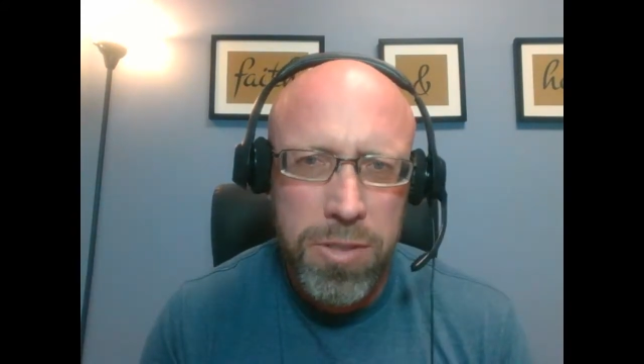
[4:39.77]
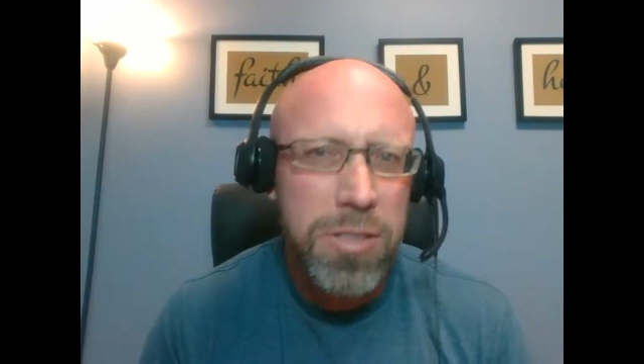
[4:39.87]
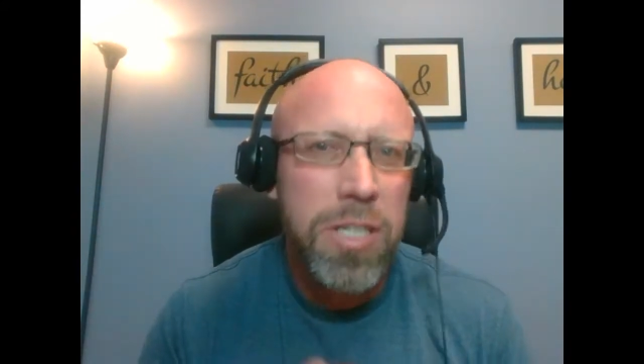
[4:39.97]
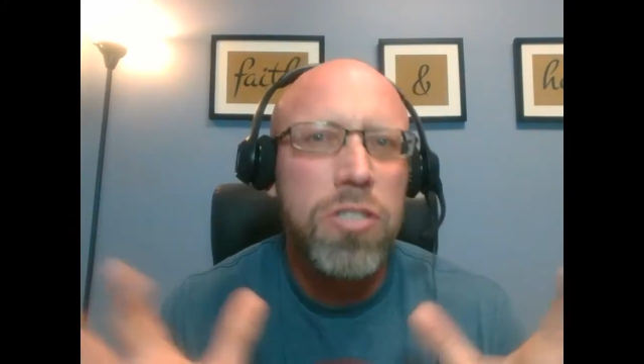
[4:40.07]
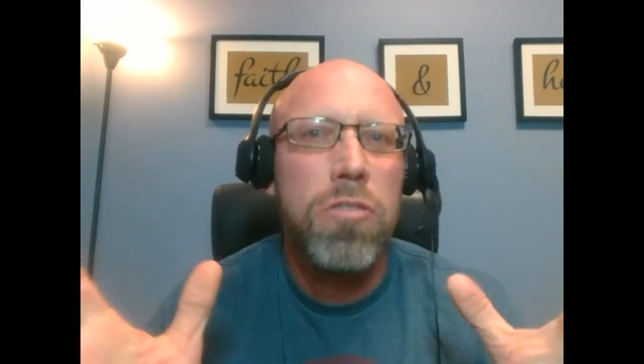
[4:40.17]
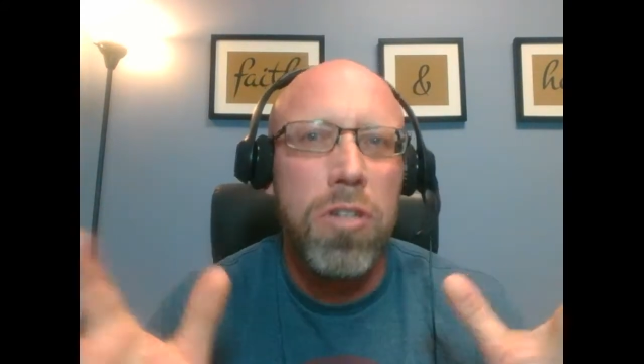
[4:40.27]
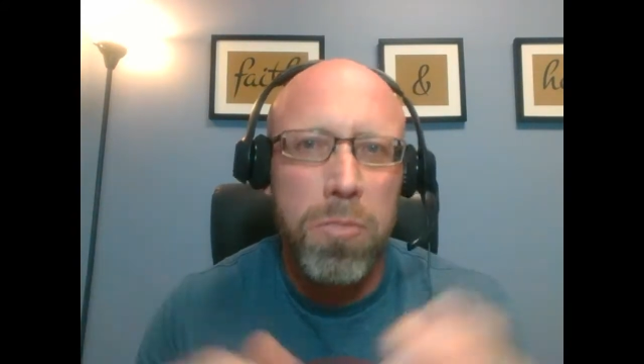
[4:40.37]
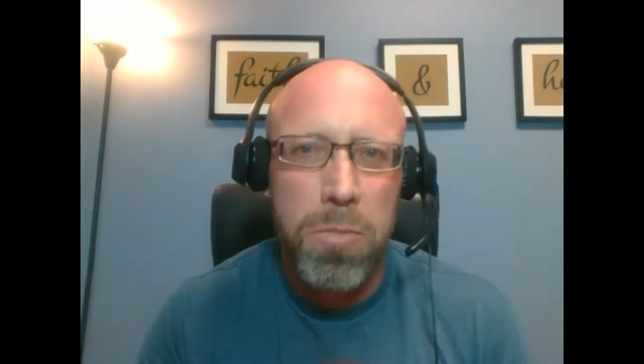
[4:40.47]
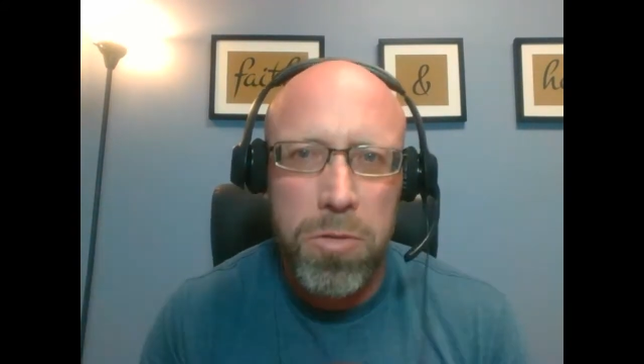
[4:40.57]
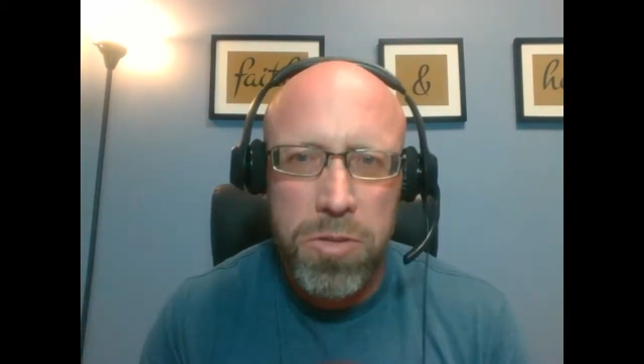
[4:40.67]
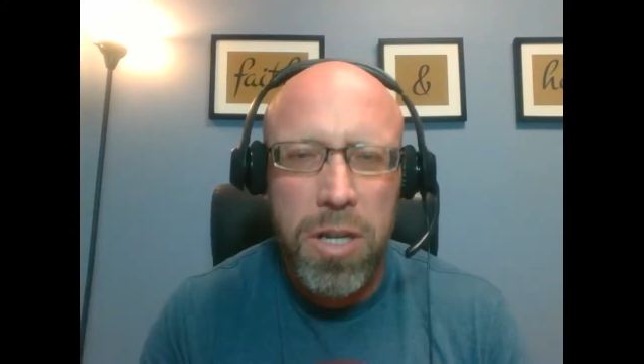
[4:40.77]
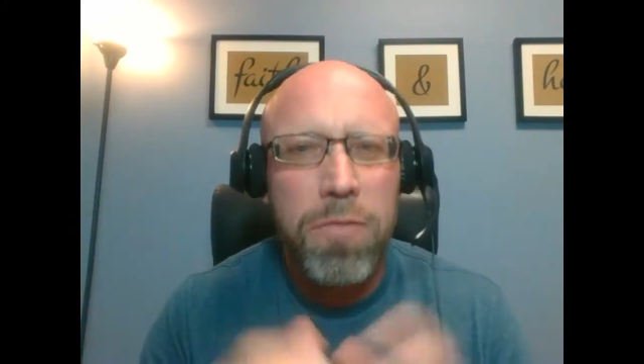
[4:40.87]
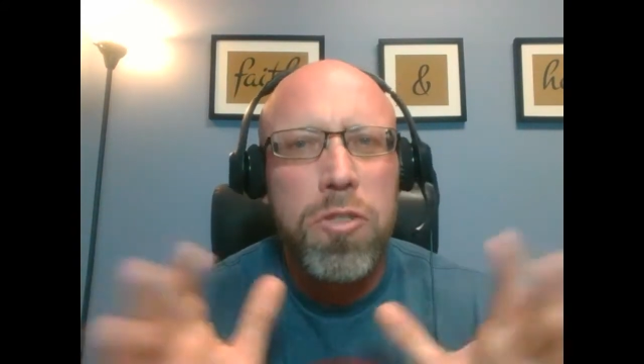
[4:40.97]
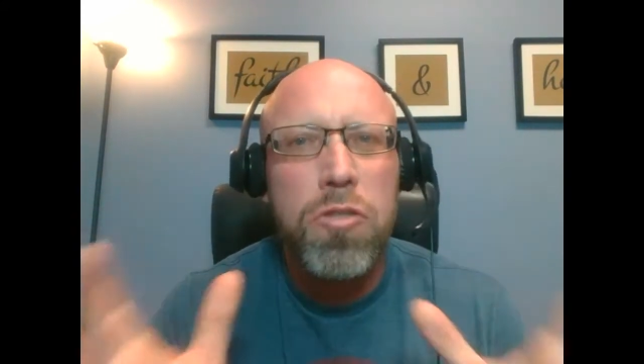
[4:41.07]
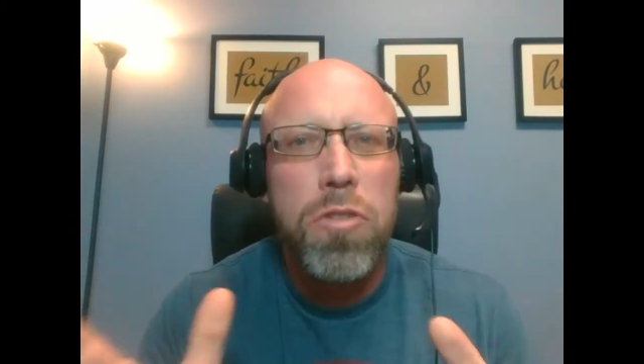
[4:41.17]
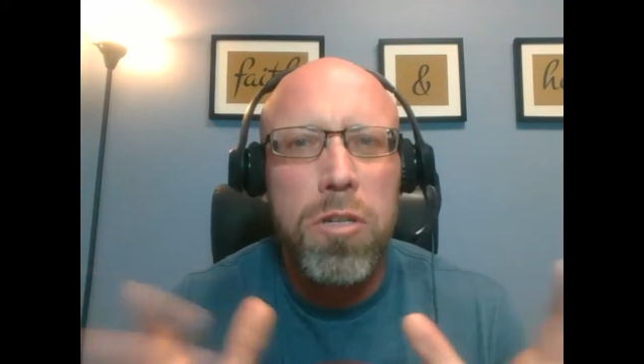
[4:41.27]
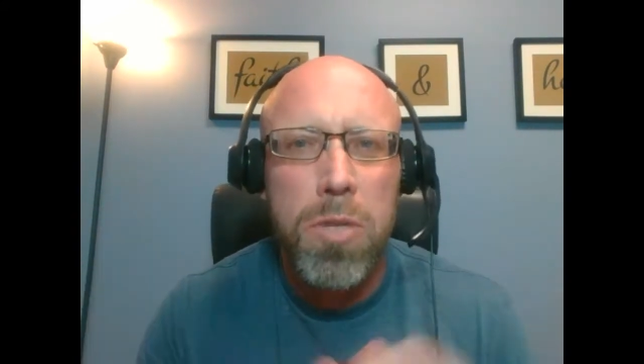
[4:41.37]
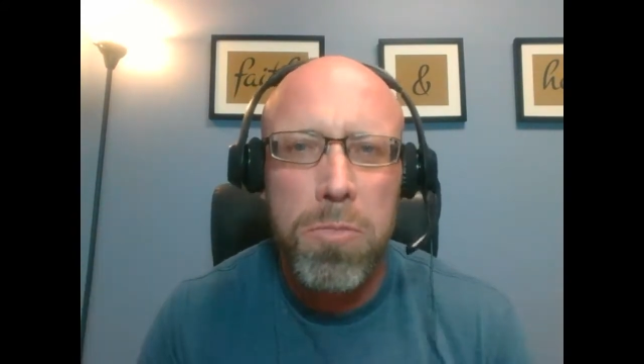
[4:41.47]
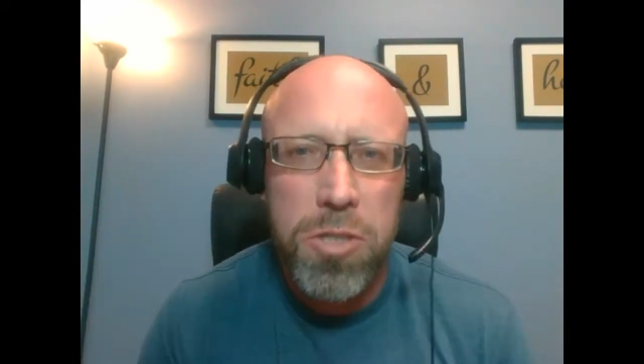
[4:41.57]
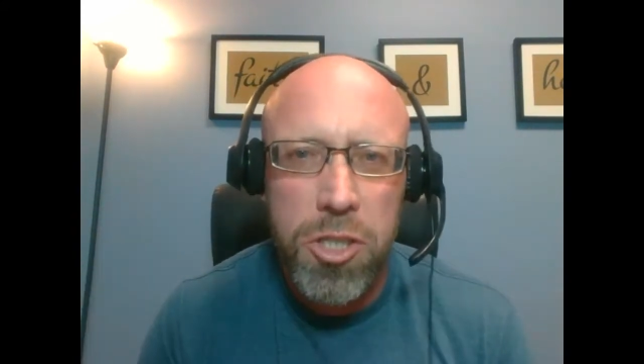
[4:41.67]
Let's say 200 members. I have 200
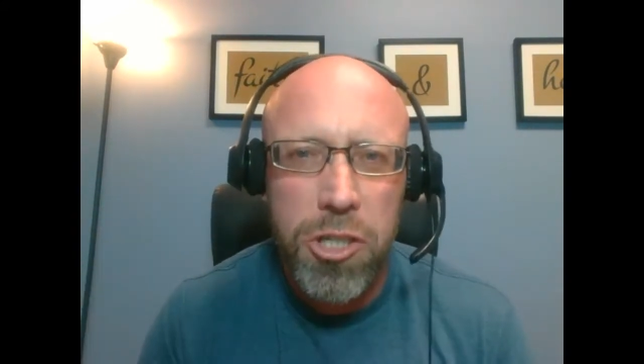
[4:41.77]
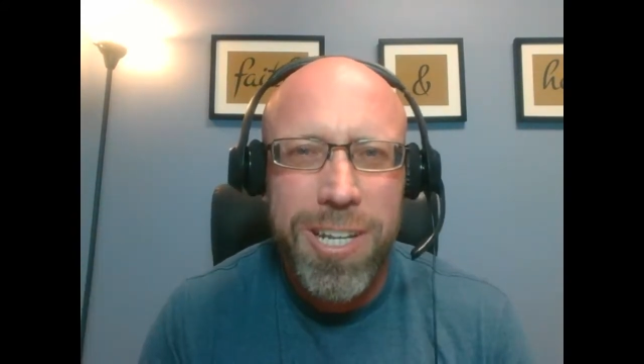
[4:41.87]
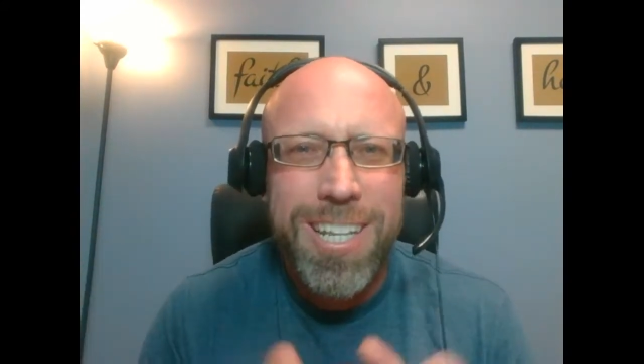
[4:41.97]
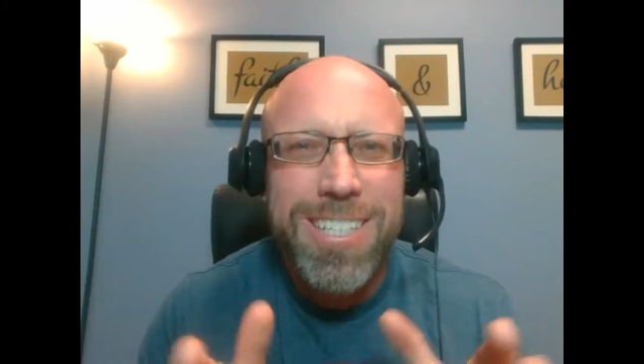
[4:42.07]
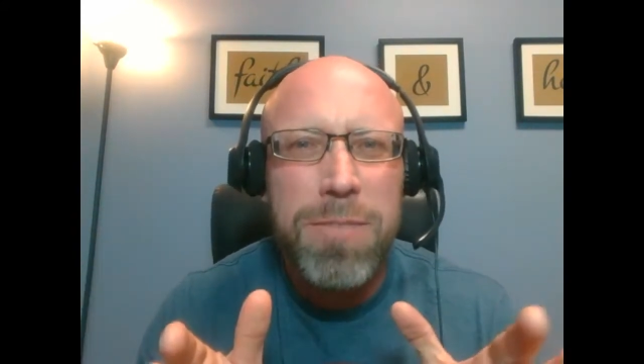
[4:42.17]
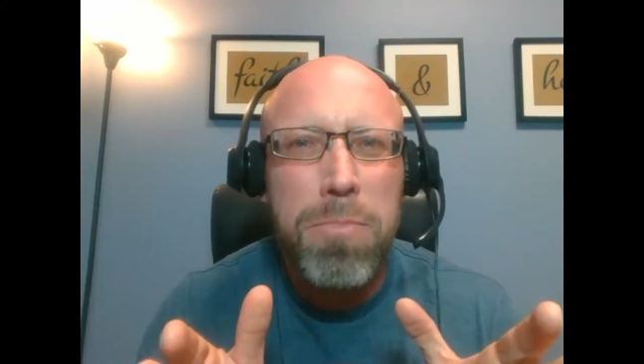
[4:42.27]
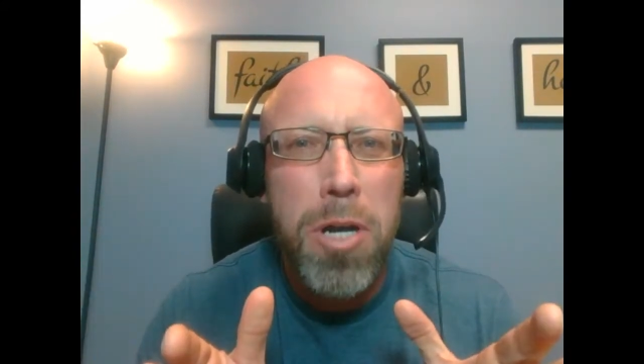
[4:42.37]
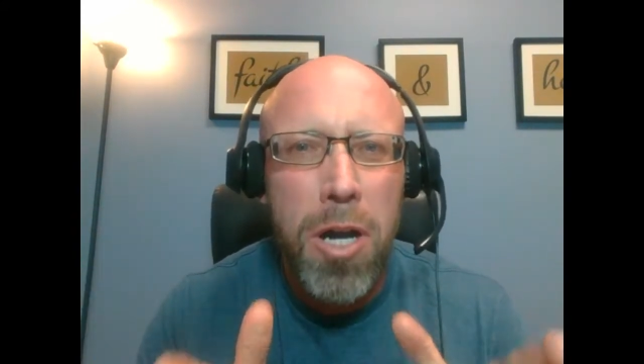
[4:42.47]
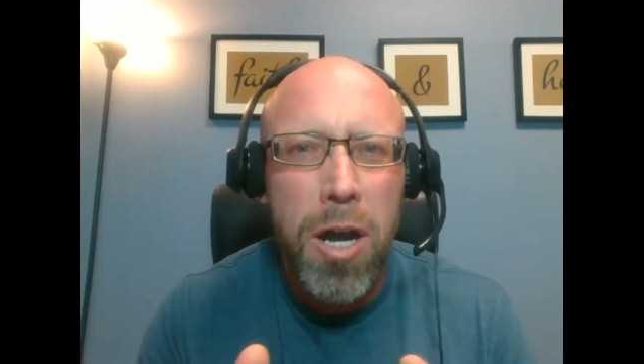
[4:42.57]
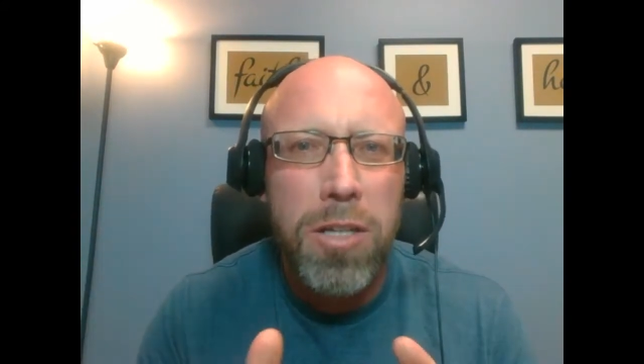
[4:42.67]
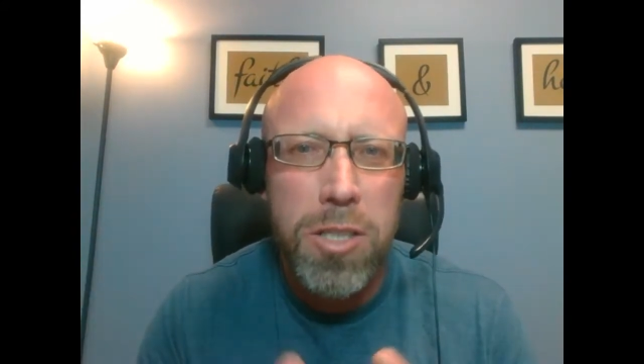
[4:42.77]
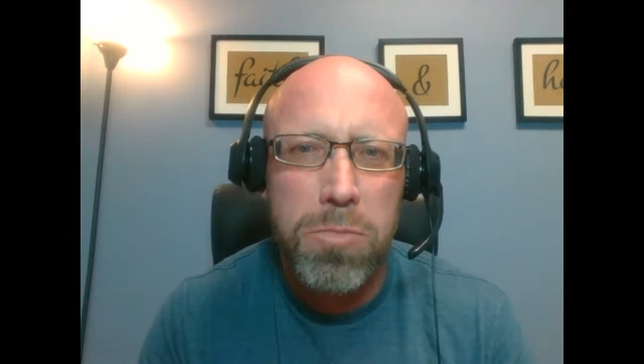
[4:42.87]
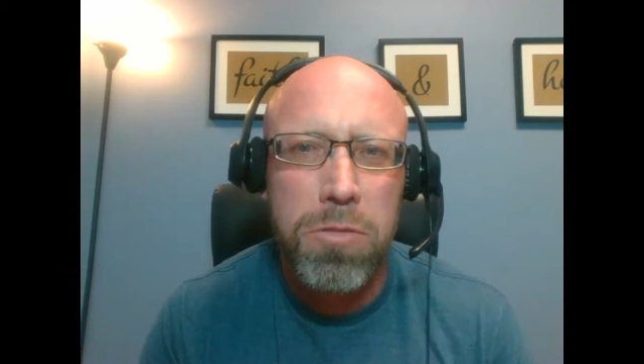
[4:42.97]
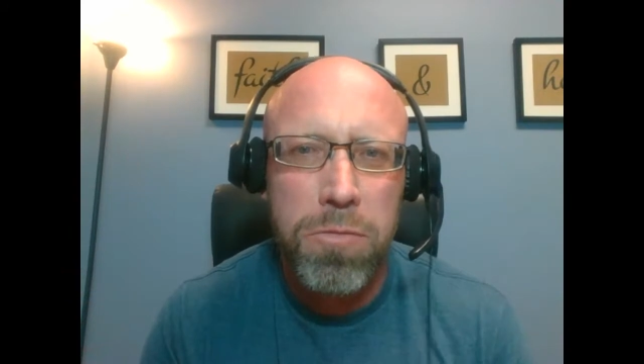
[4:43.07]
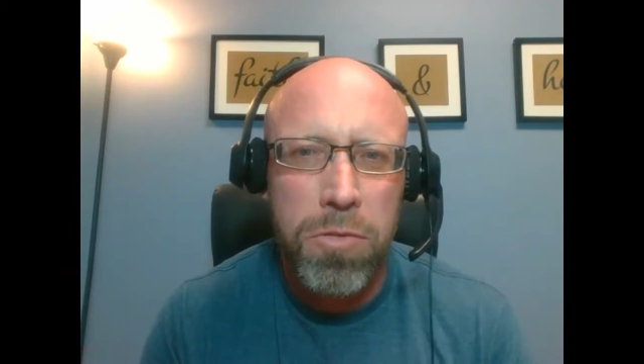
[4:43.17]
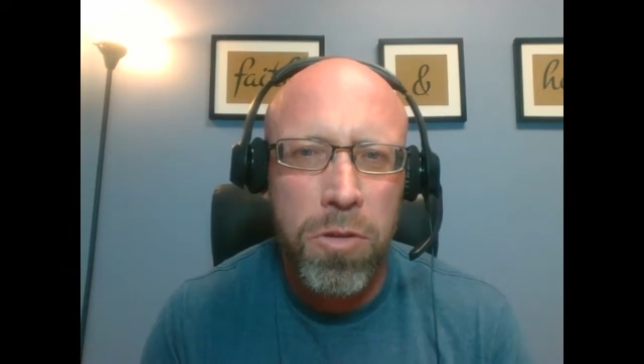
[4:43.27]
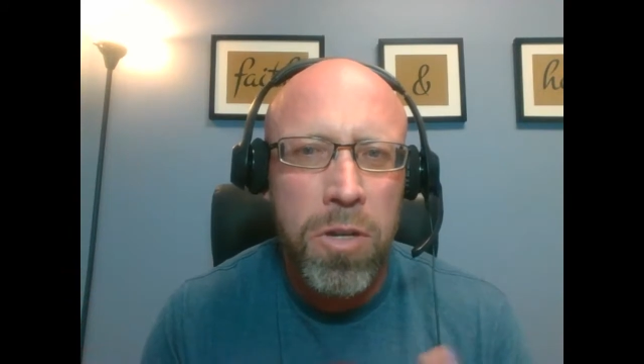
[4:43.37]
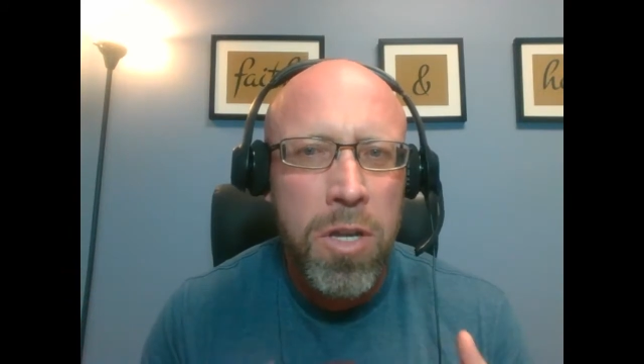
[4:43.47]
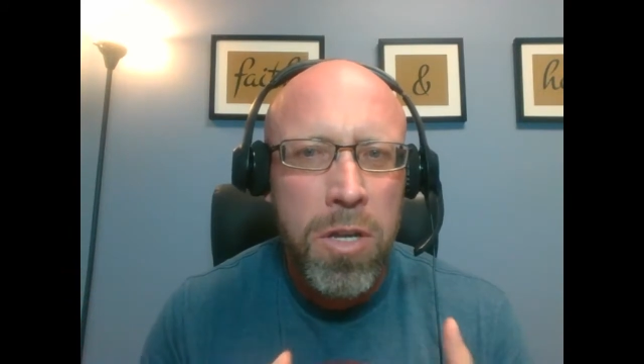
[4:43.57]
members here, and it is impossible for